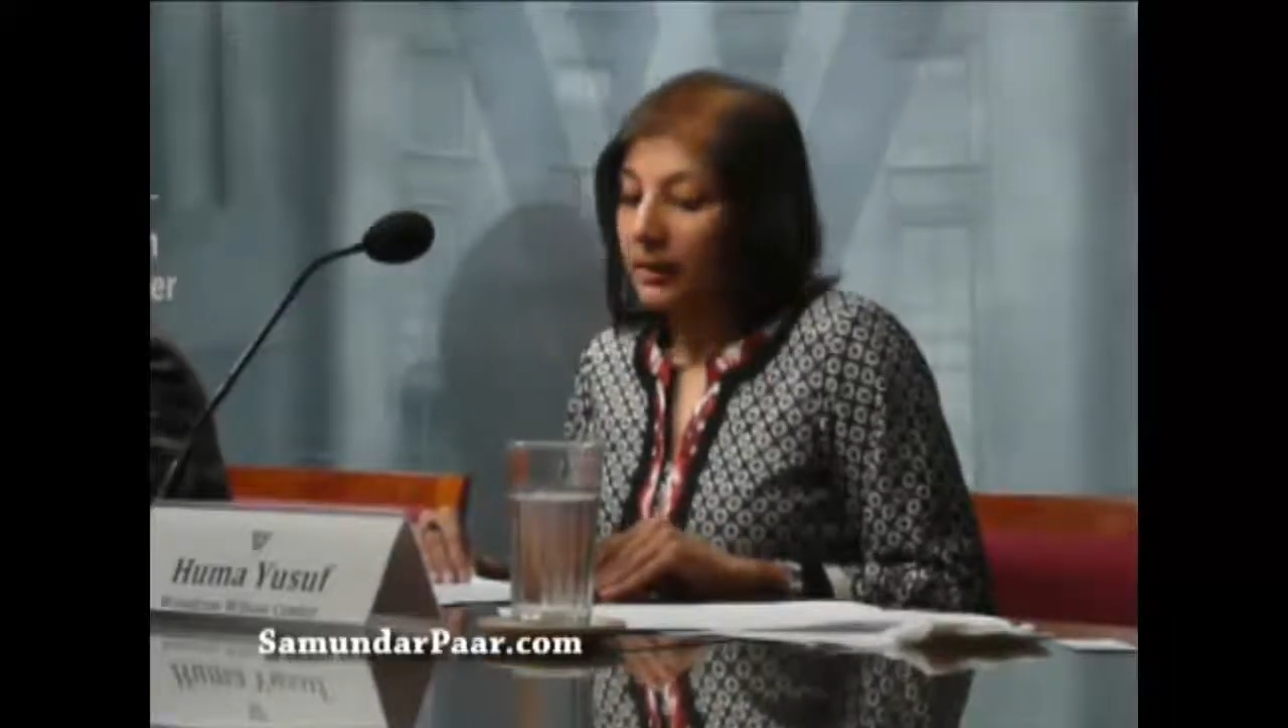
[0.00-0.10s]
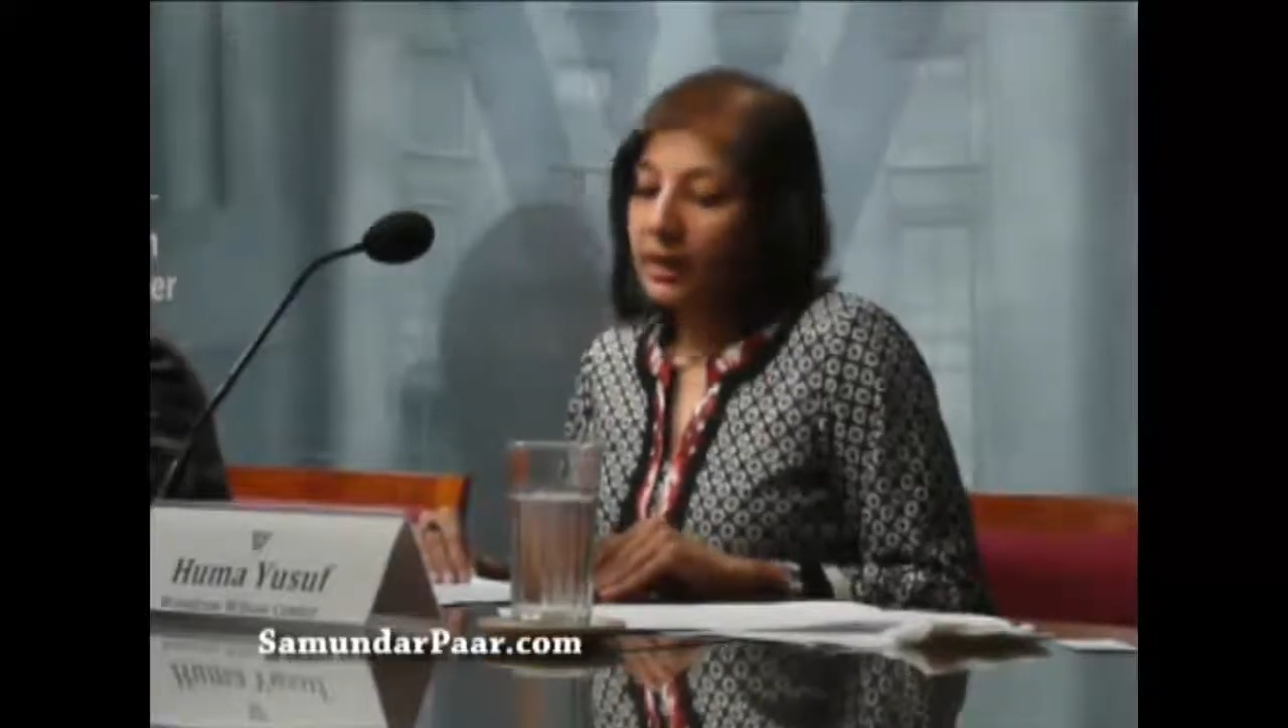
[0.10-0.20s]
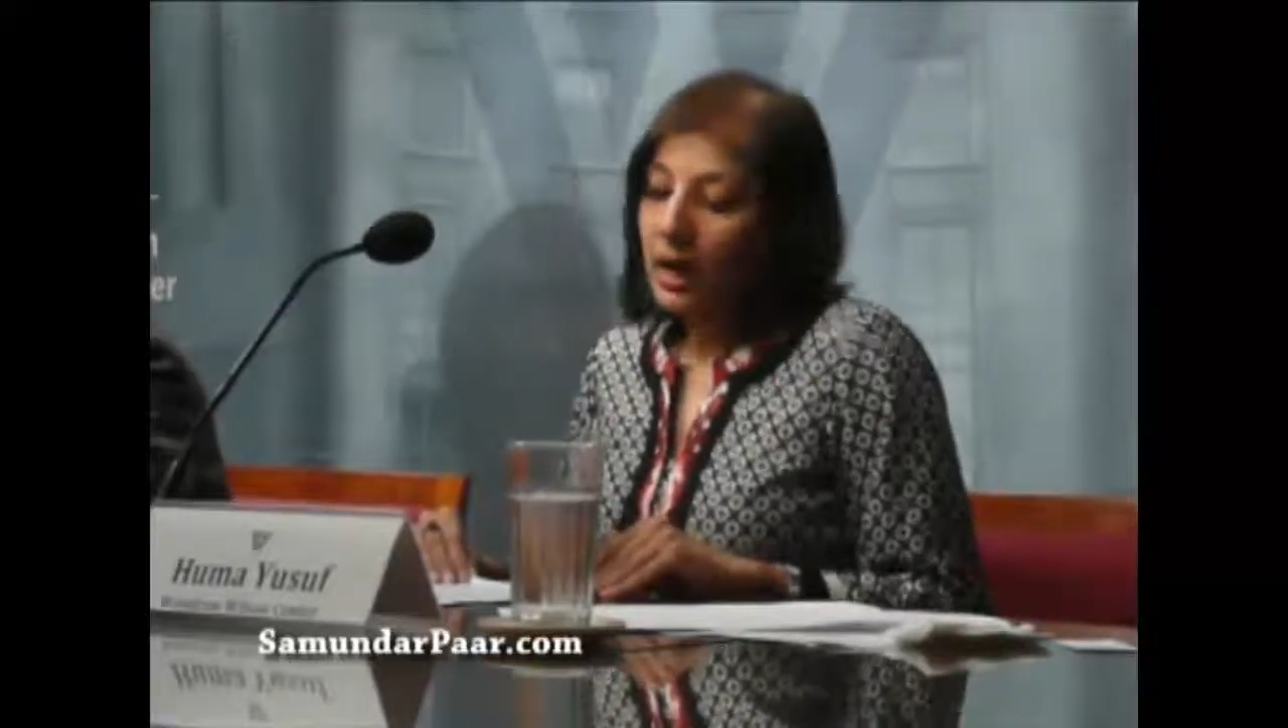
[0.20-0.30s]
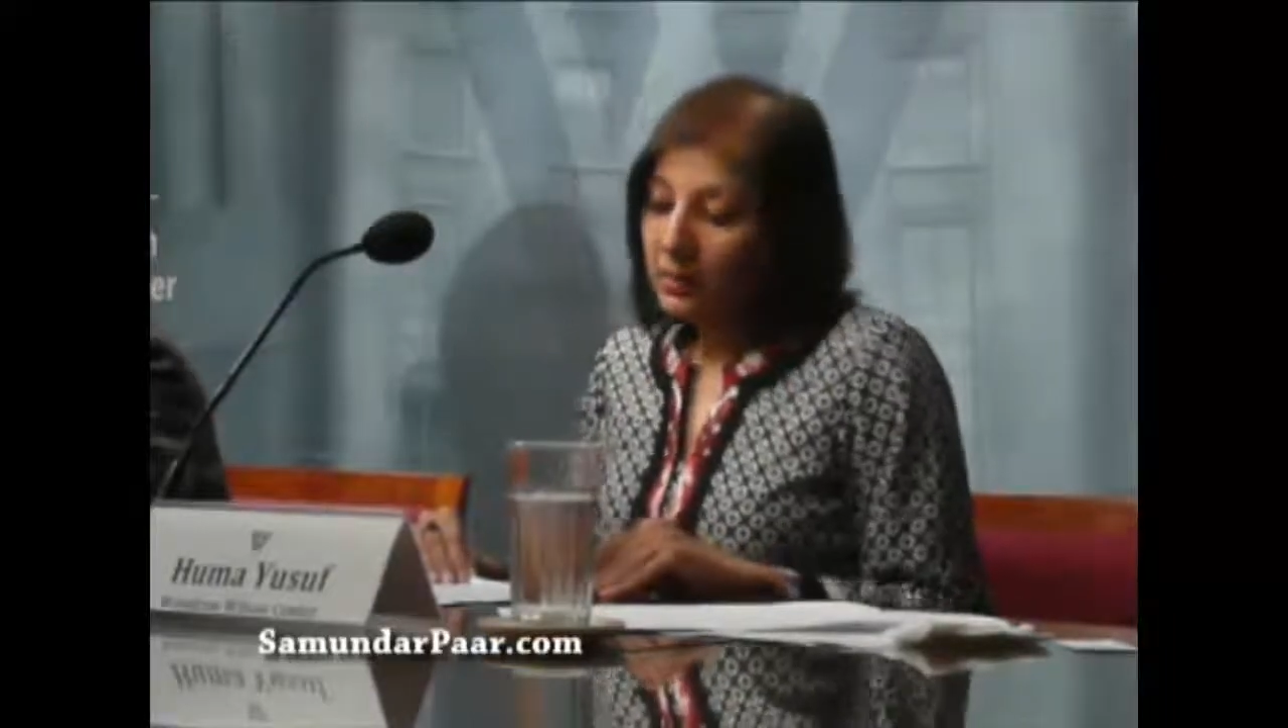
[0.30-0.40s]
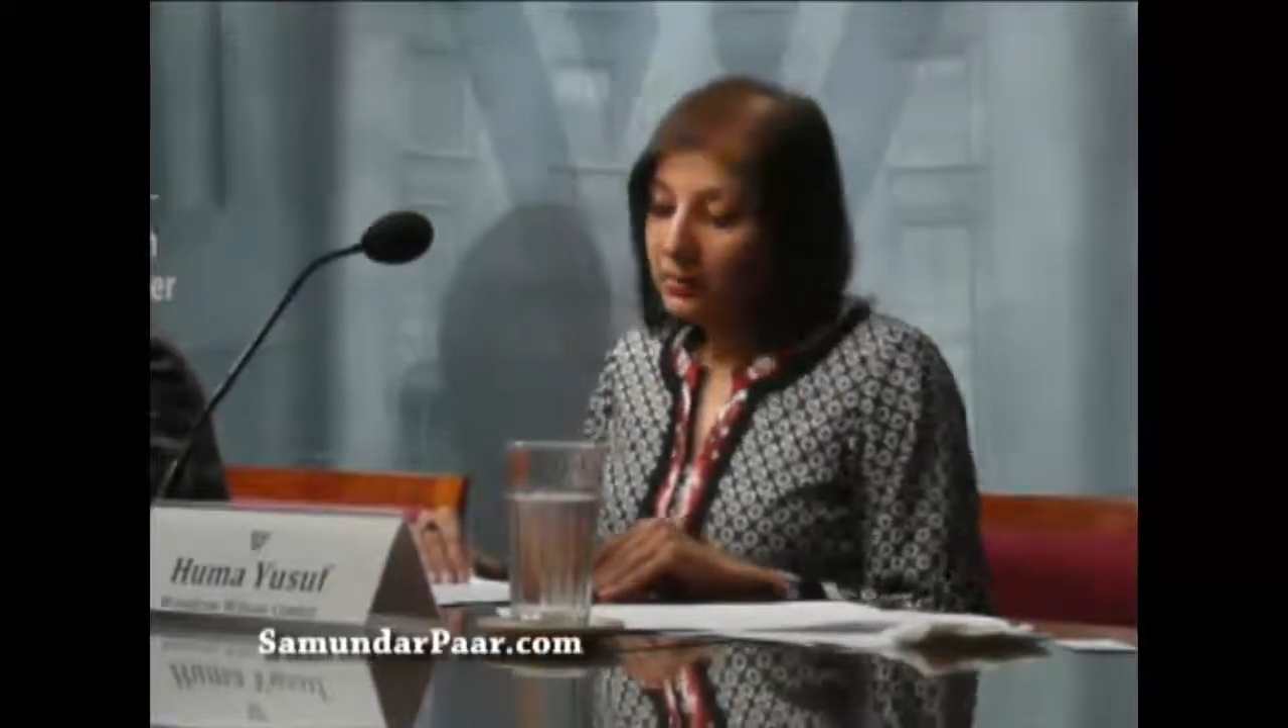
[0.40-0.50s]

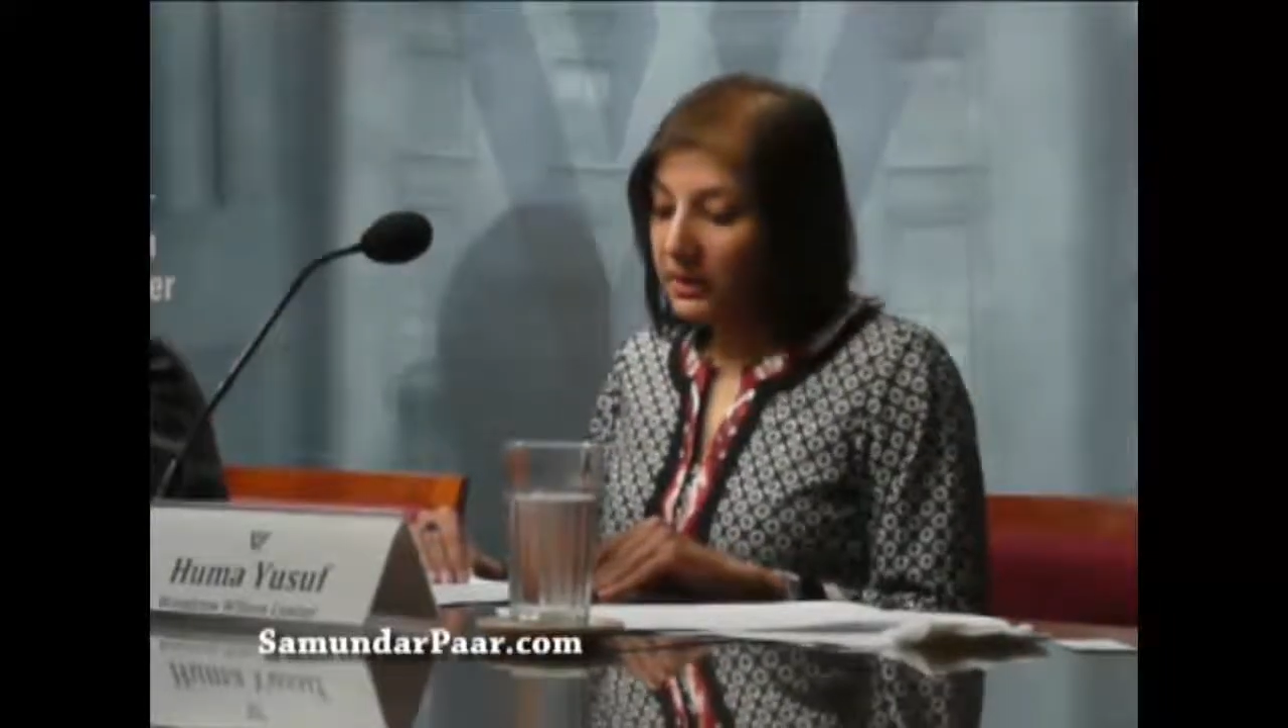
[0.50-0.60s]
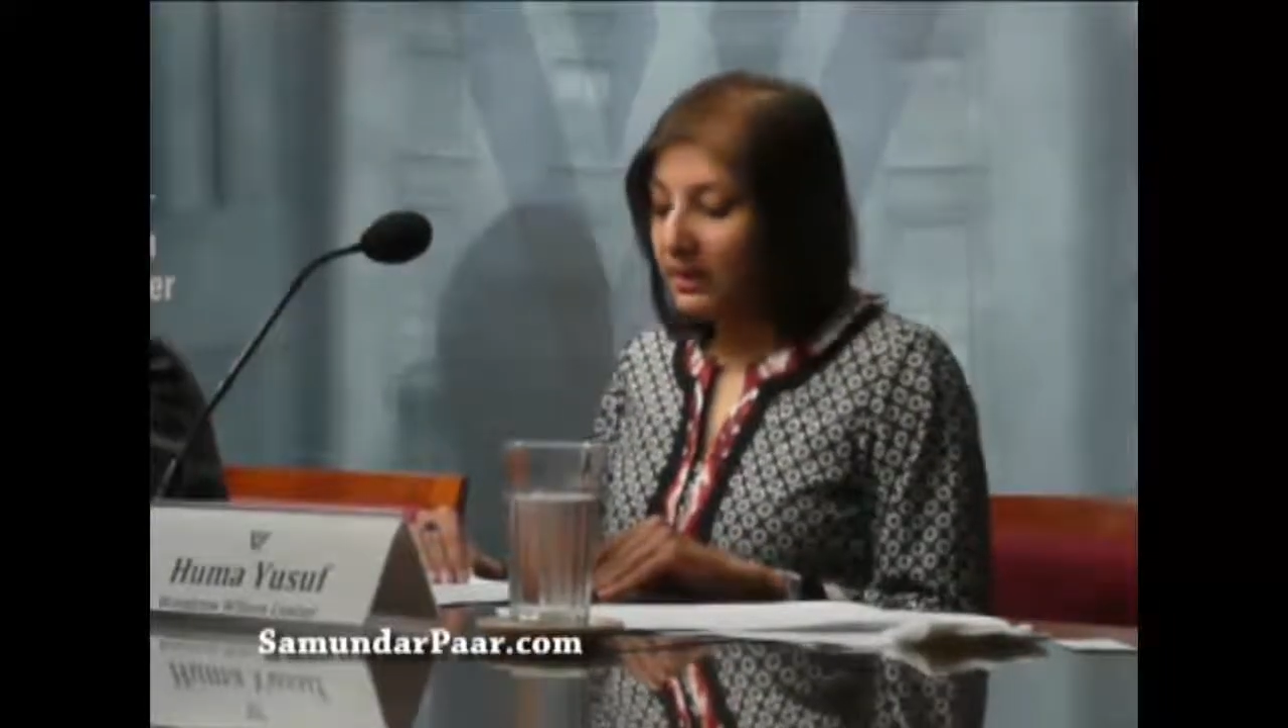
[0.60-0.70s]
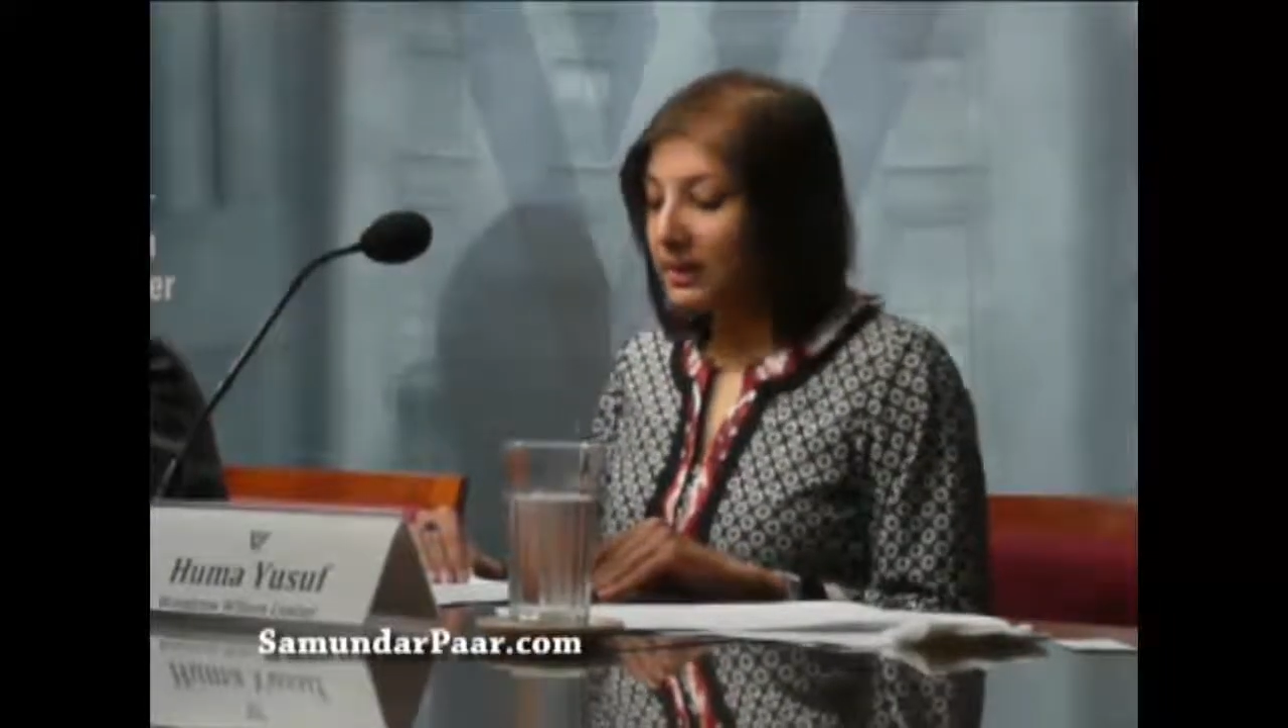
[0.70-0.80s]
The argument